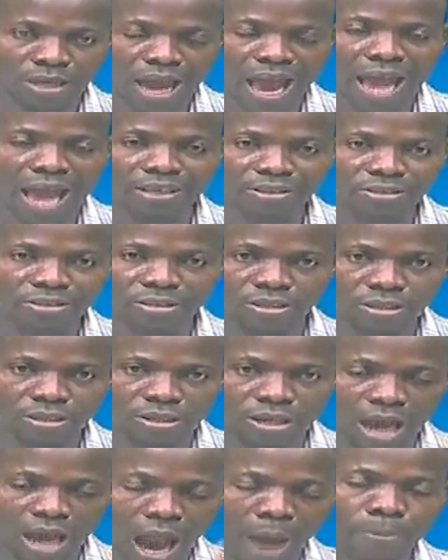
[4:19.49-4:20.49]

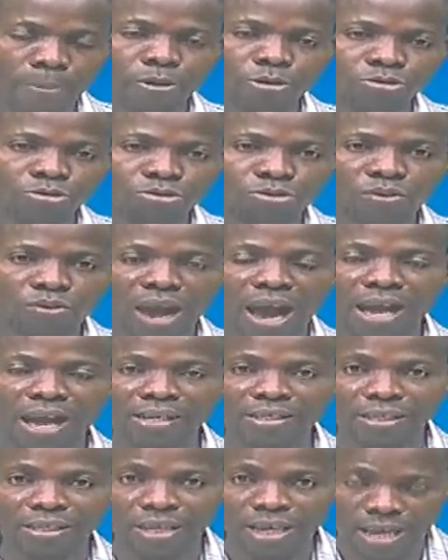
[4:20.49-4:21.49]
it apostrophe
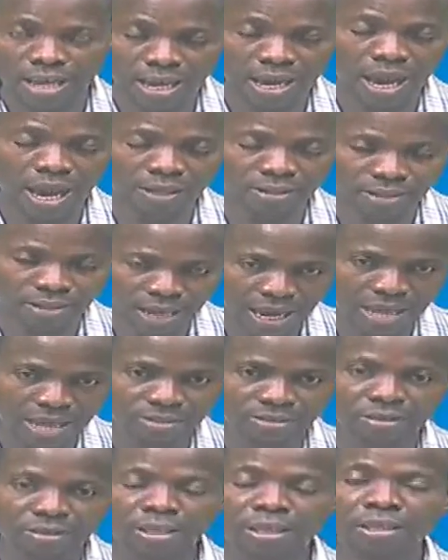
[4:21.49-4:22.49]
and
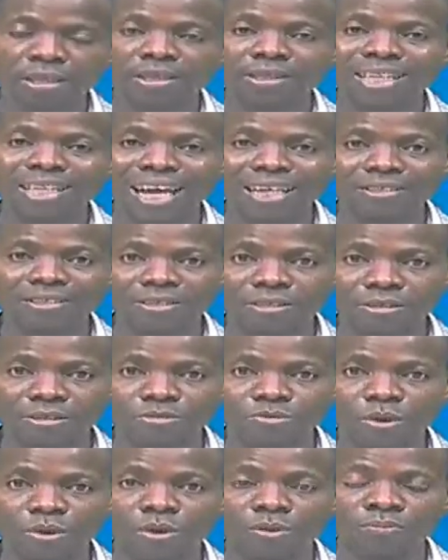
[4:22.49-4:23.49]
s, that
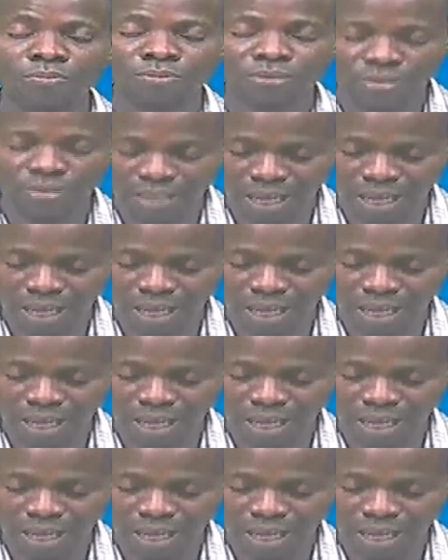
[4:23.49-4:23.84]
is what?